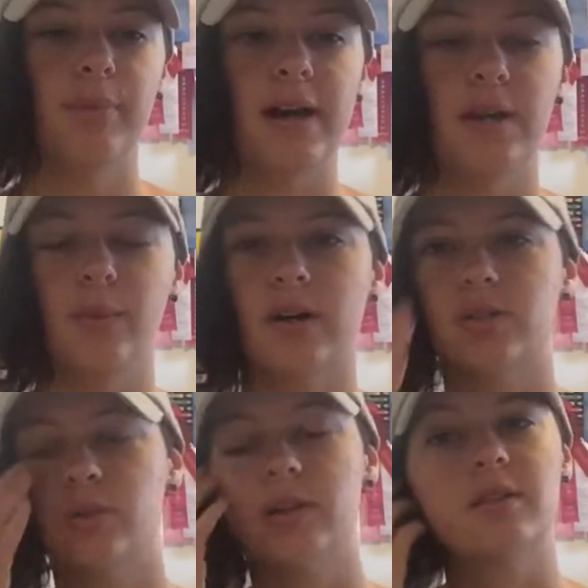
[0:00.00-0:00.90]
but it
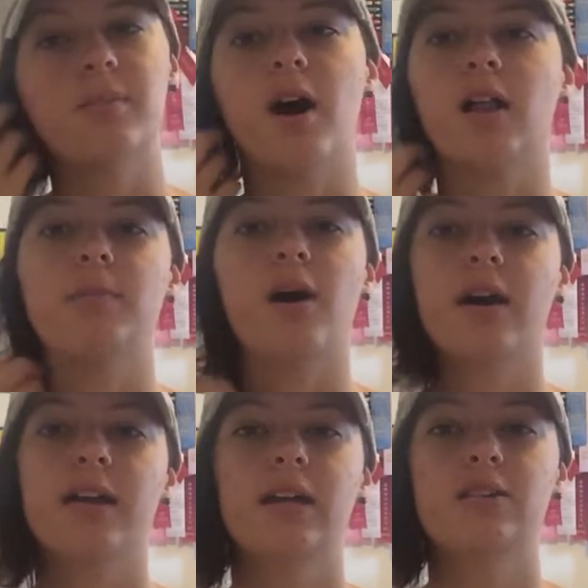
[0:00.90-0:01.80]
was one of the Polly
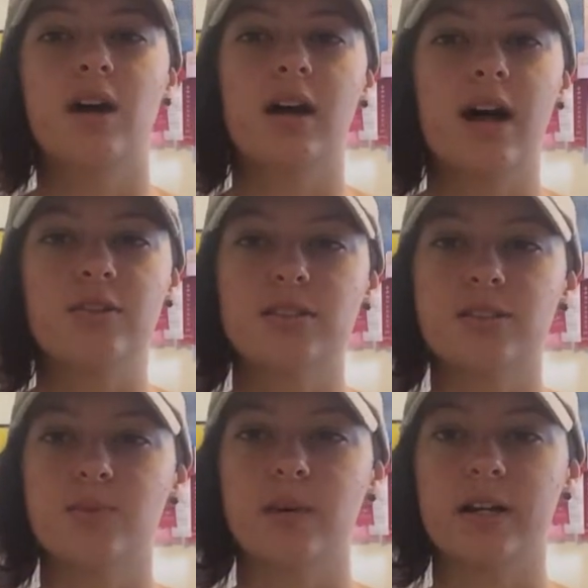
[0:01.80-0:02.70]
Pocket doll
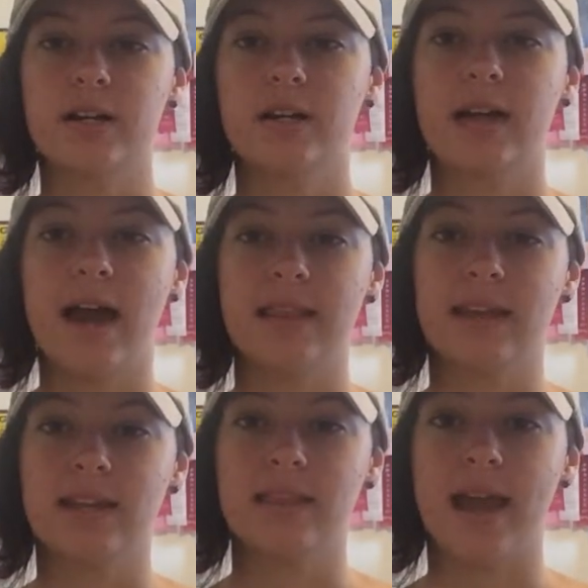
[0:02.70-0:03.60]
houses where it had
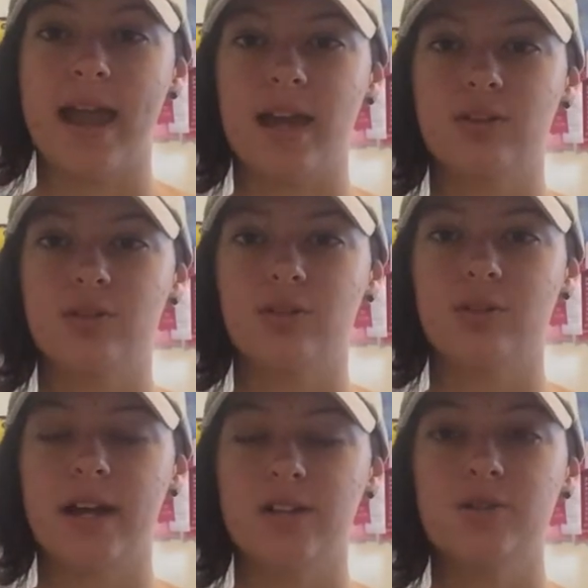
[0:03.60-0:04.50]
like the
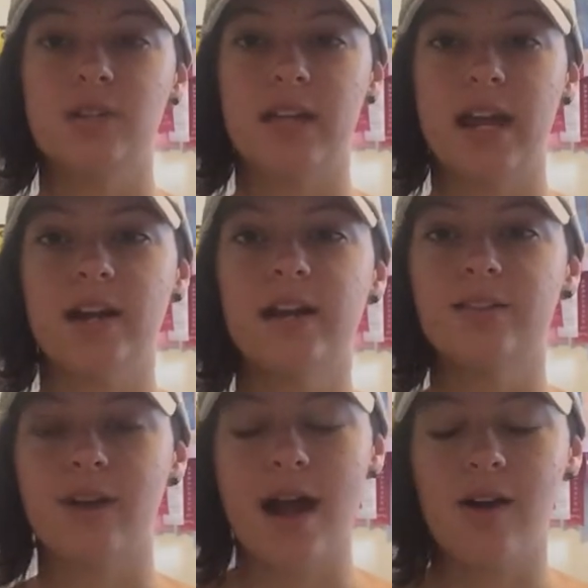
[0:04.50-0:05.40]
handle and you could carry it
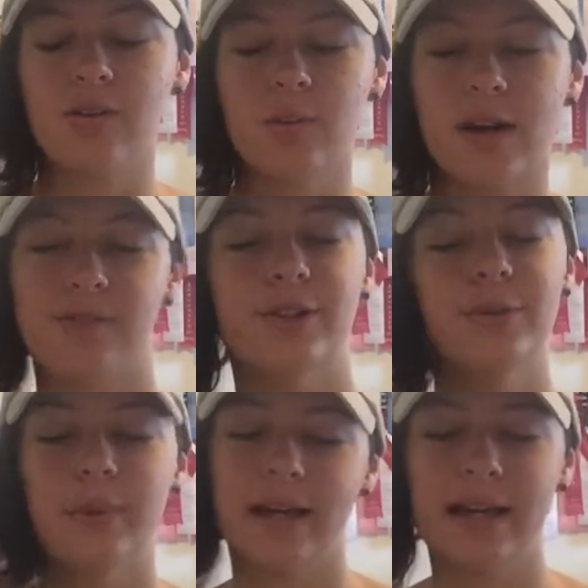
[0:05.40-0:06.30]
around wherever you
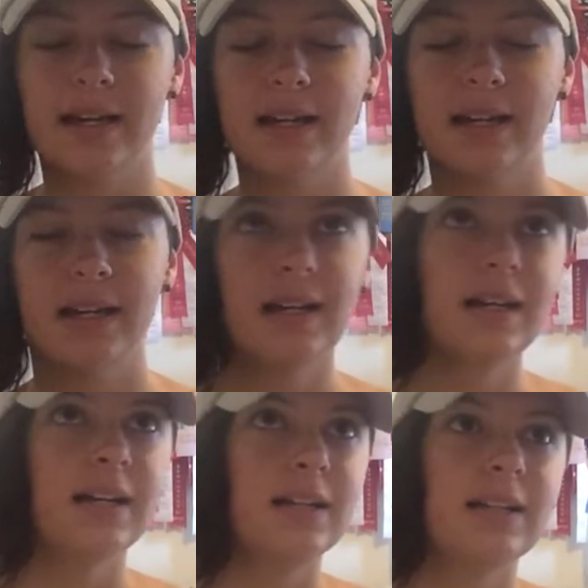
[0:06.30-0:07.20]
went.
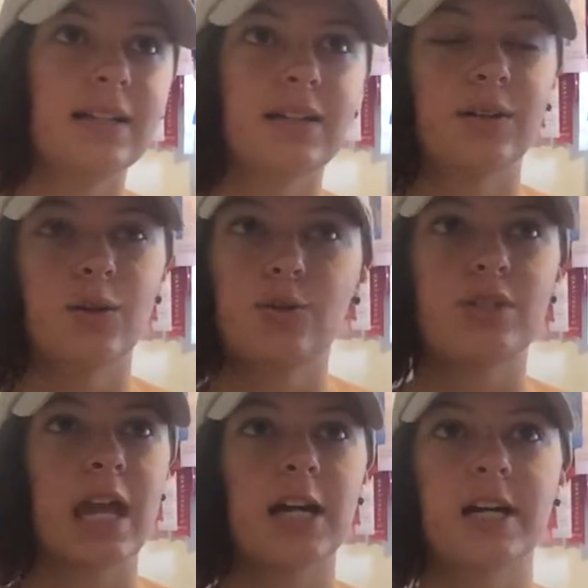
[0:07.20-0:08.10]

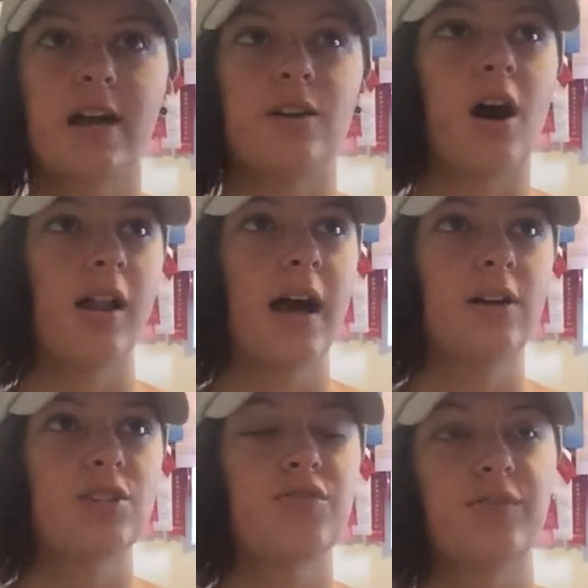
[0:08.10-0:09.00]
Who's carrying a
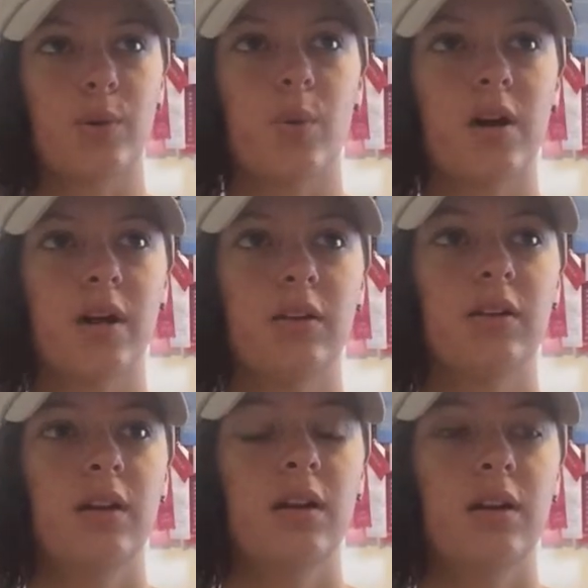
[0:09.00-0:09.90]
dollhouse, for
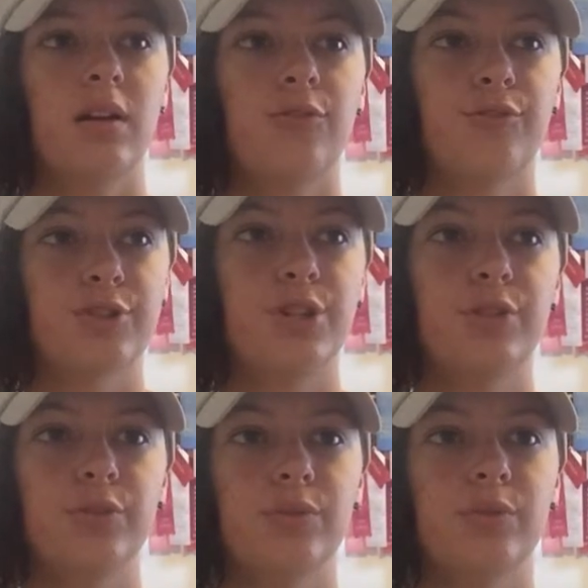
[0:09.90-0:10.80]
one? For
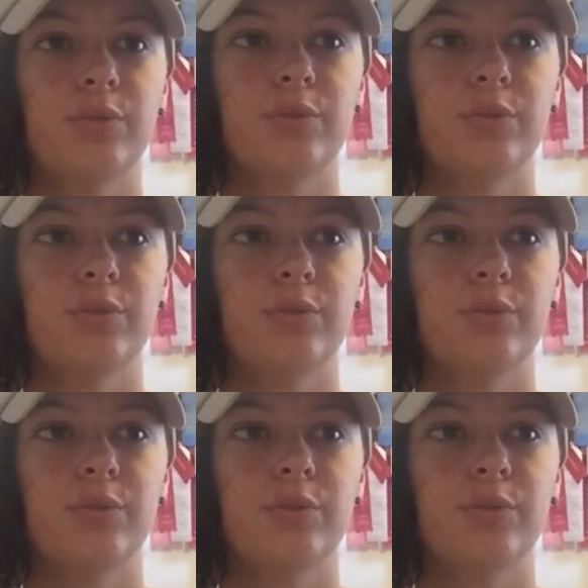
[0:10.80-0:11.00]
two,